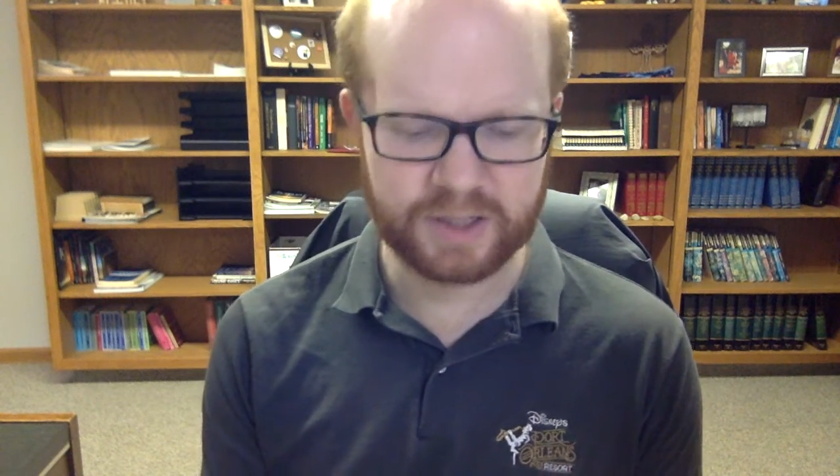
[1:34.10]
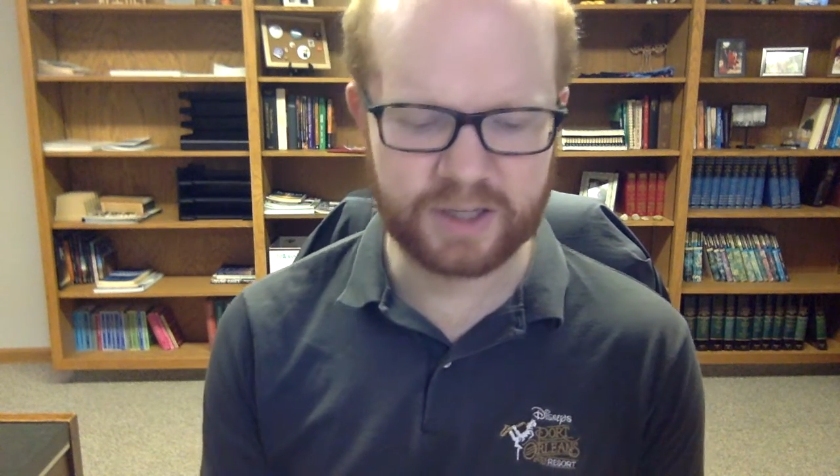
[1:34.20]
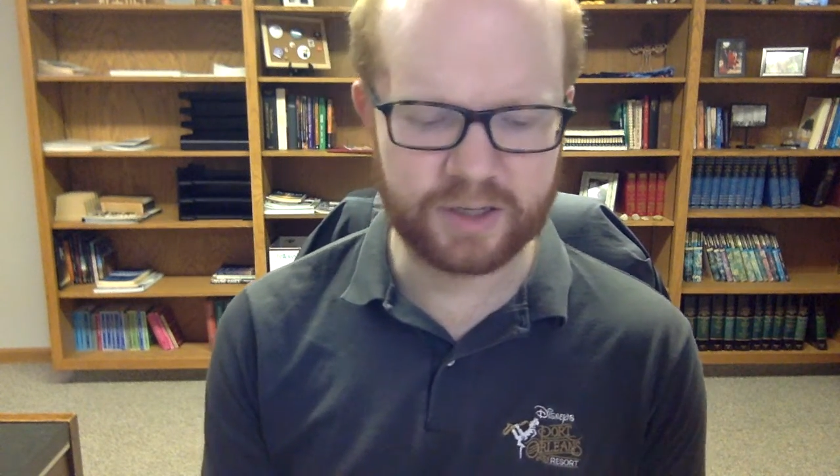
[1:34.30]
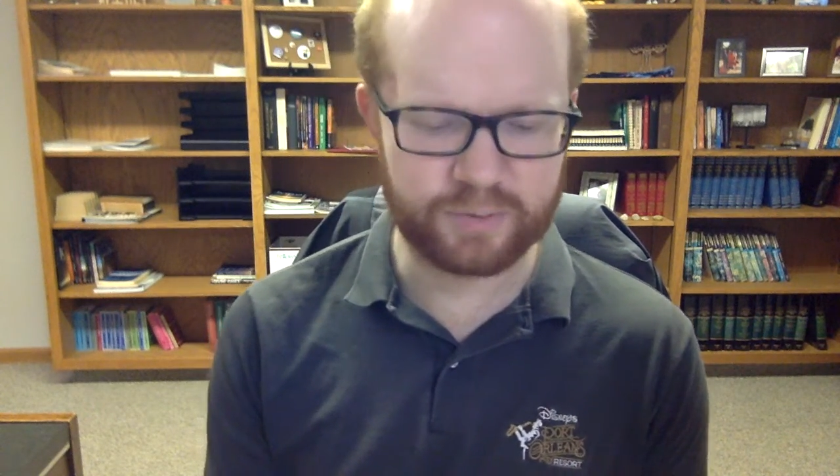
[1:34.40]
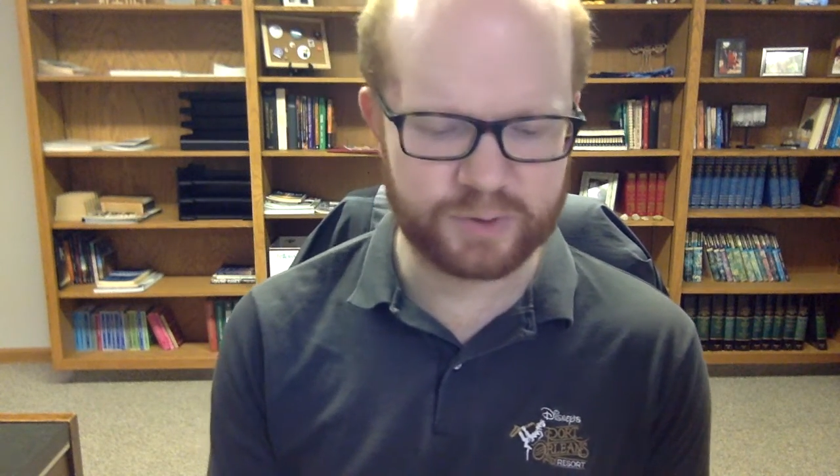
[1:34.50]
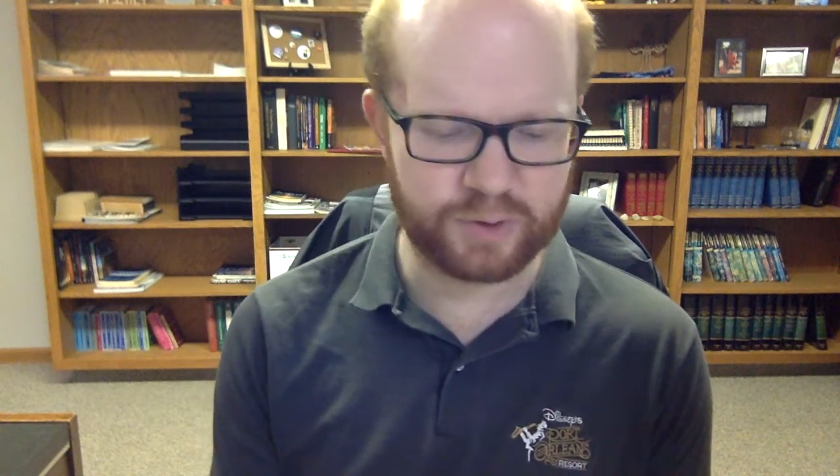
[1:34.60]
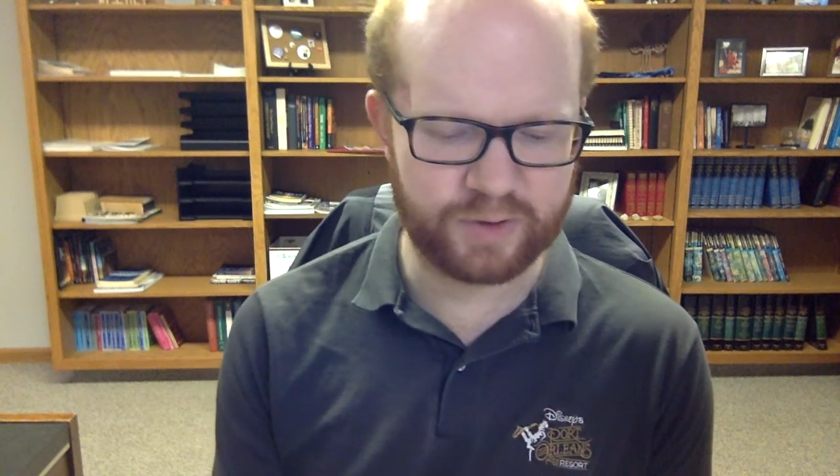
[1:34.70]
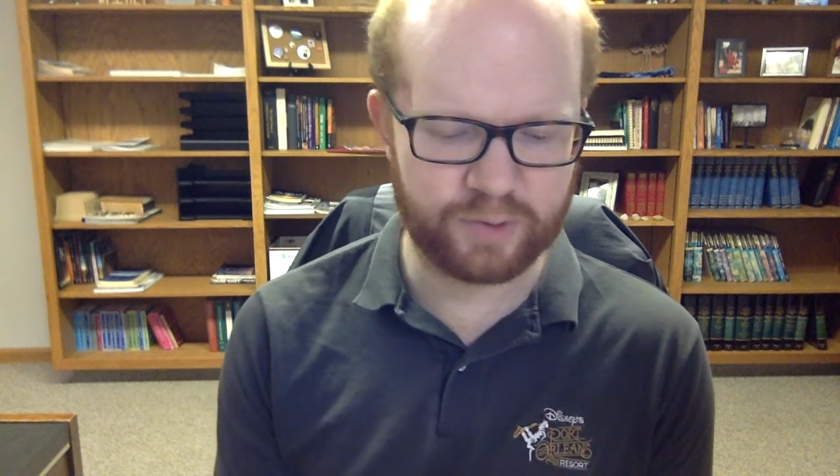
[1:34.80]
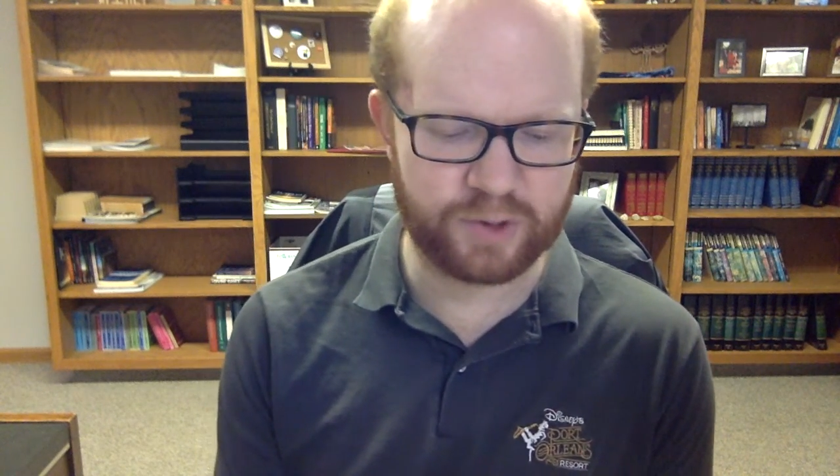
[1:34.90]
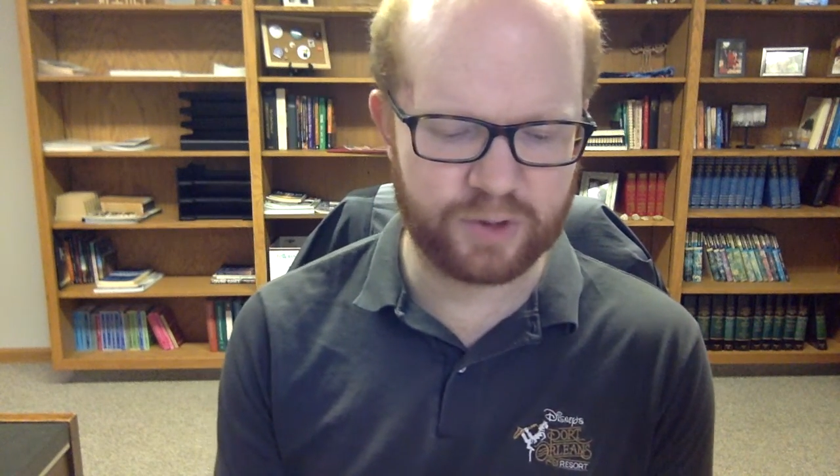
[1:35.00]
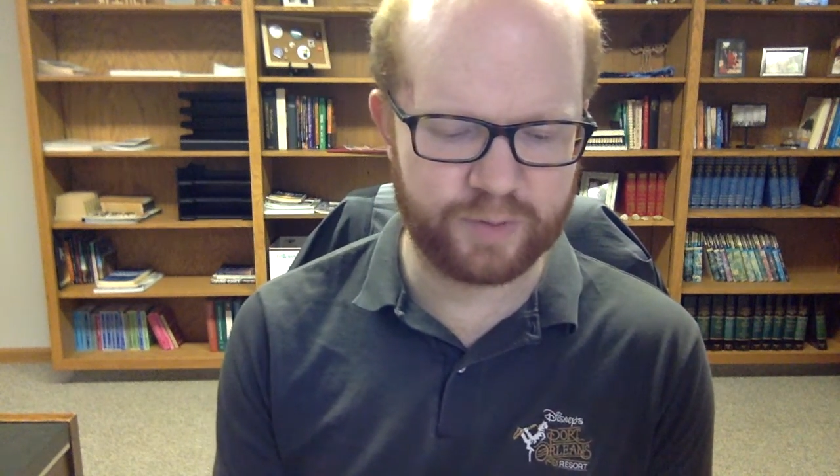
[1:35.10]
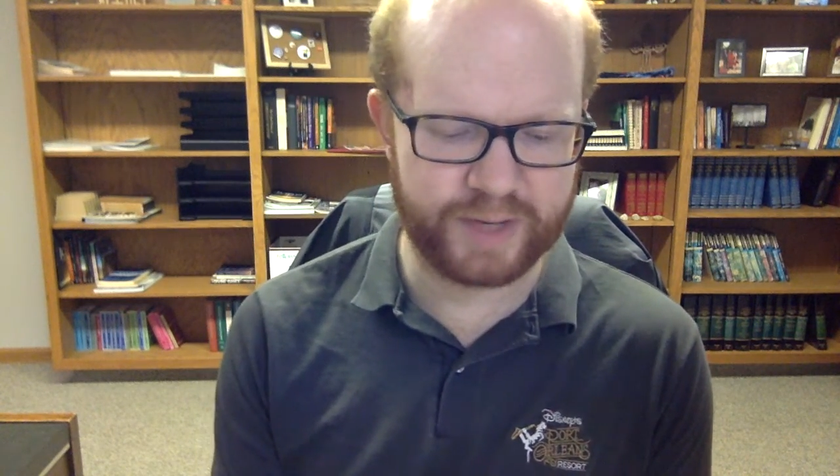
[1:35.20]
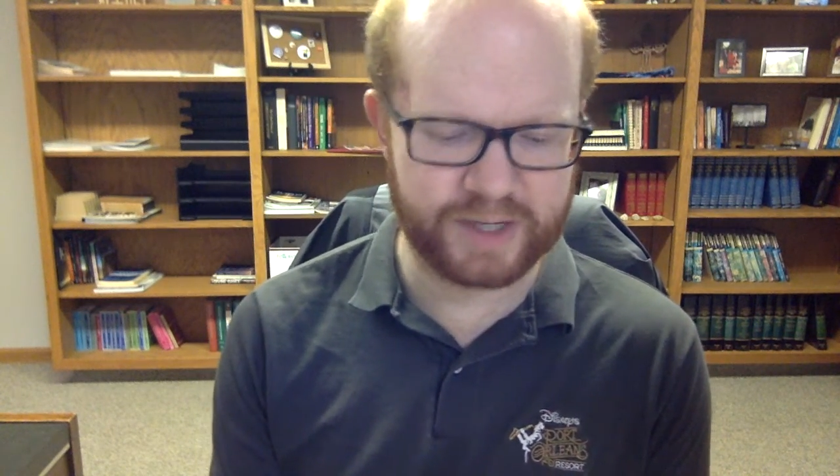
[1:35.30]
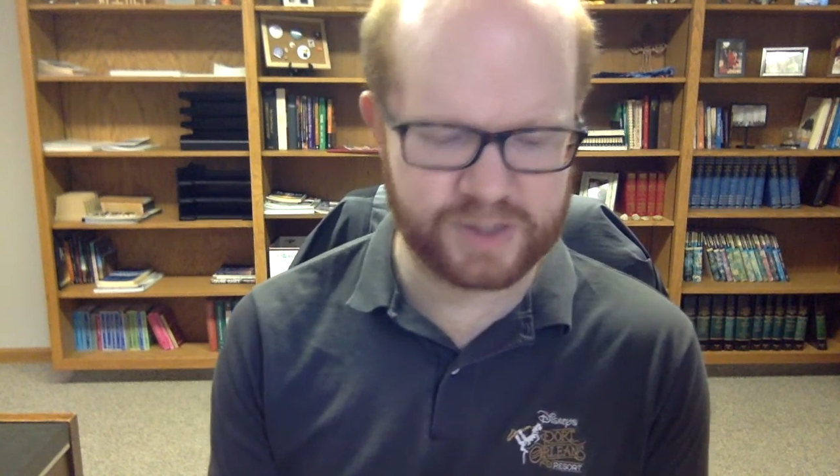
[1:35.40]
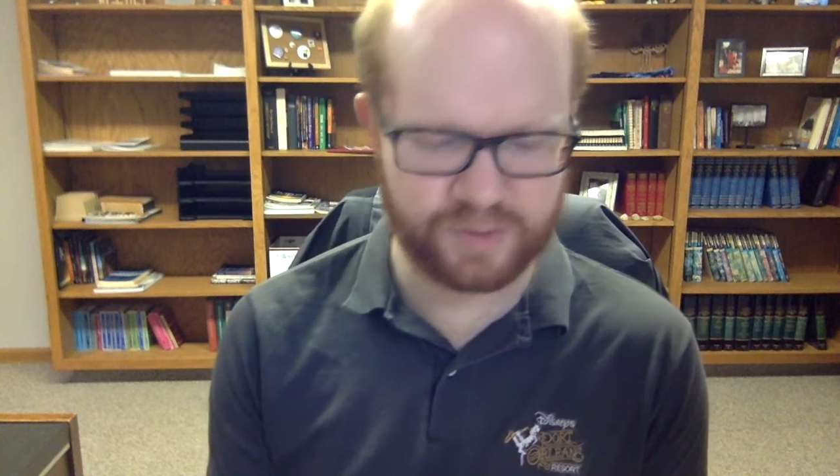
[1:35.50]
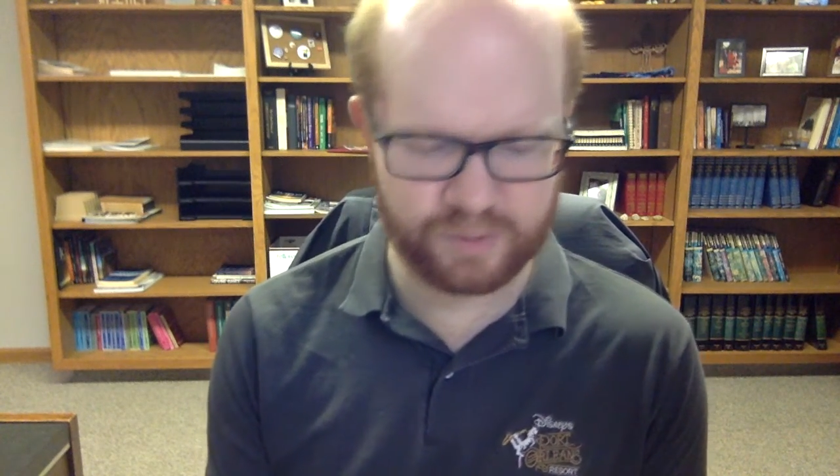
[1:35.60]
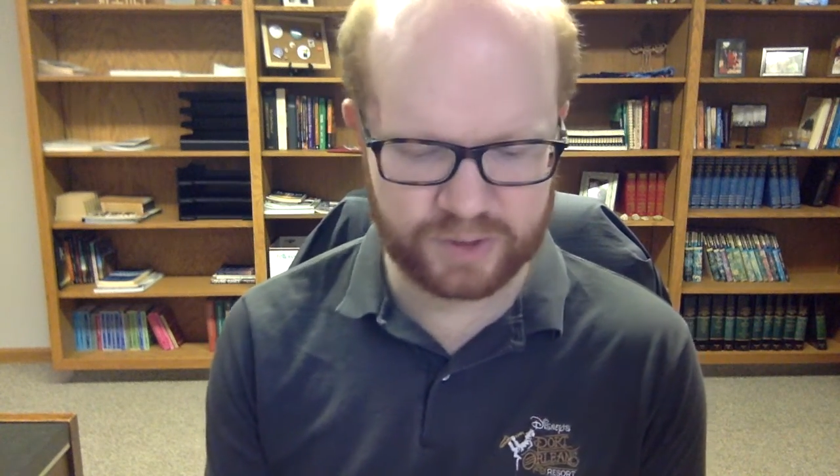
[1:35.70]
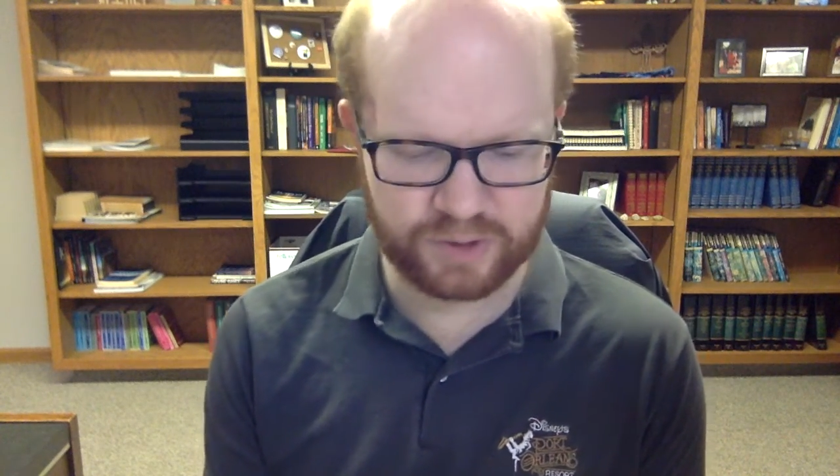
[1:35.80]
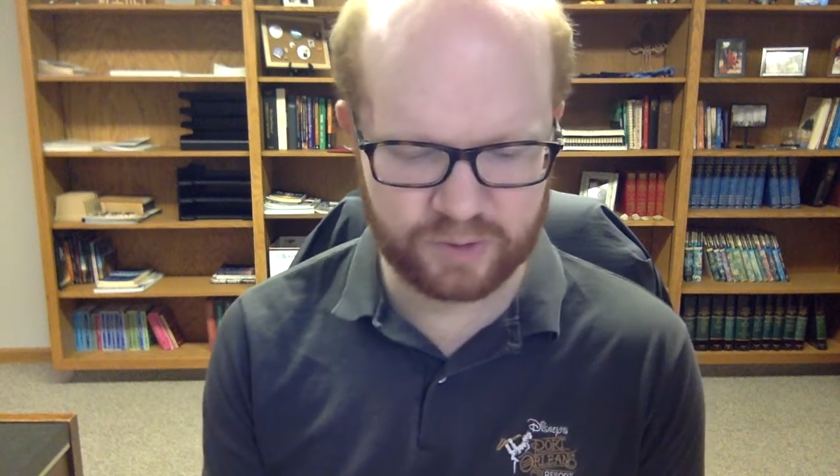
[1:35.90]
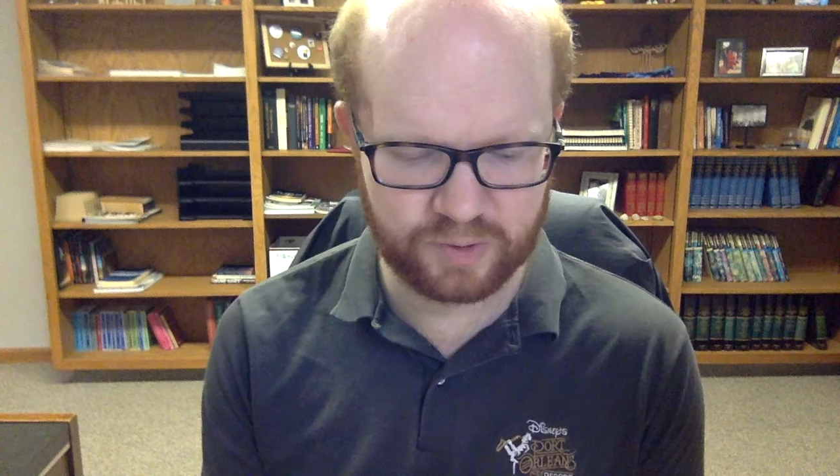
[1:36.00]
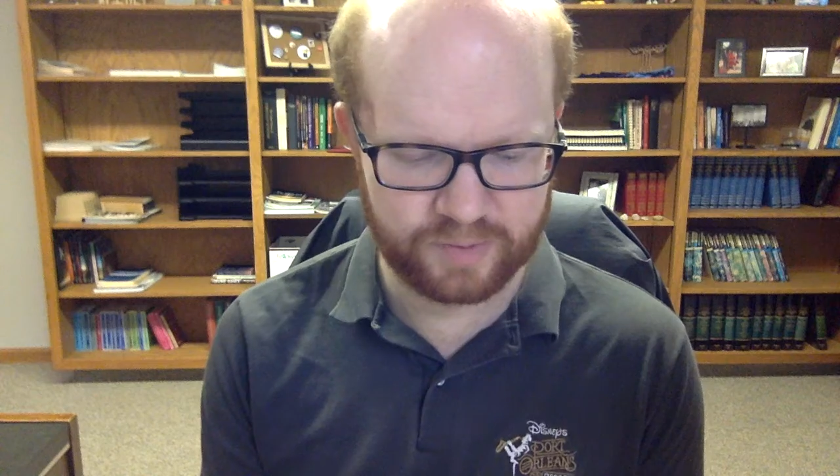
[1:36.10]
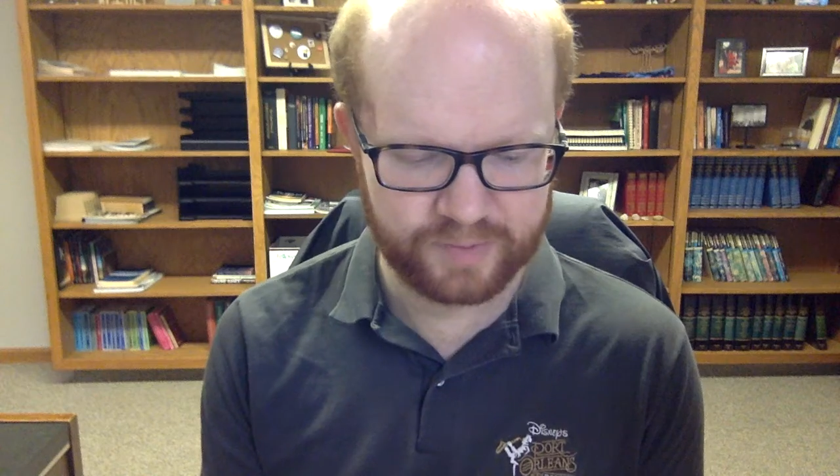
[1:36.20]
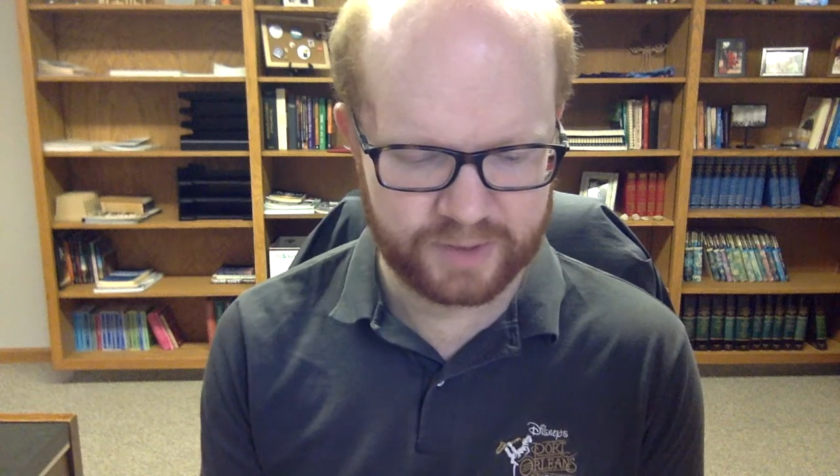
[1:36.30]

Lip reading: Give to everyone who begs from you,